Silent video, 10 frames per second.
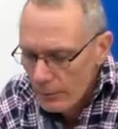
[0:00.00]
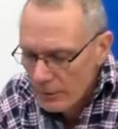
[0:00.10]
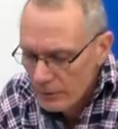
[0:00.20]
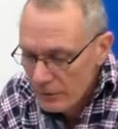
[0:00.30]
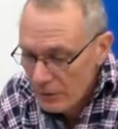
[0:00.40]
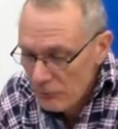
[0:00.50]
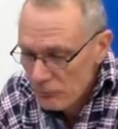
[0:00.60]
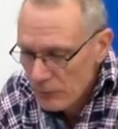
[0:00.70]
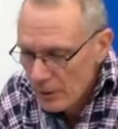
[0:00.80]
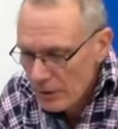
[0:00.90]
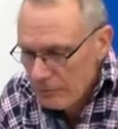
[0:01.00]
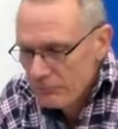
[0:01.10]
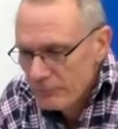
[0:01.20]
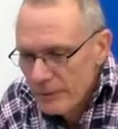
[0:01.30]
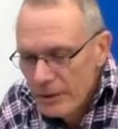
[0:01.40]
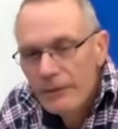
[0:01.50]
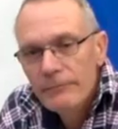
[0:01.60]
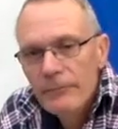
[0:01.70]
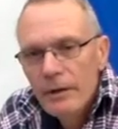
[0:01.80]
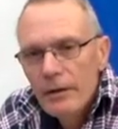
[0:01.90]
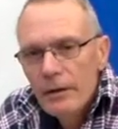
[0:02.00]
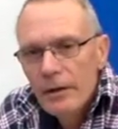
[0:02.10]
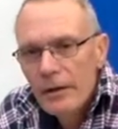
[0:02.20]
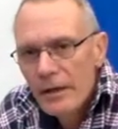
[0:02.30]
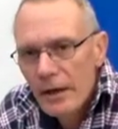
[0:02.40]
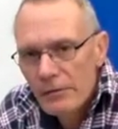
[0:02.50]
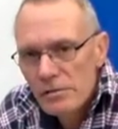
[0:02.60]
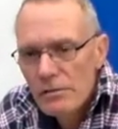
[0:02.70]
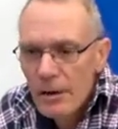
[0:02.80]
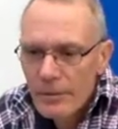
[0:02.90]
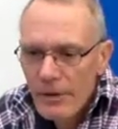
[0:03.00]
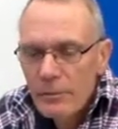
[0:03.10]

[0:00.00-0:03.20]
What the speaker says: But, you know, you get out in the scrub,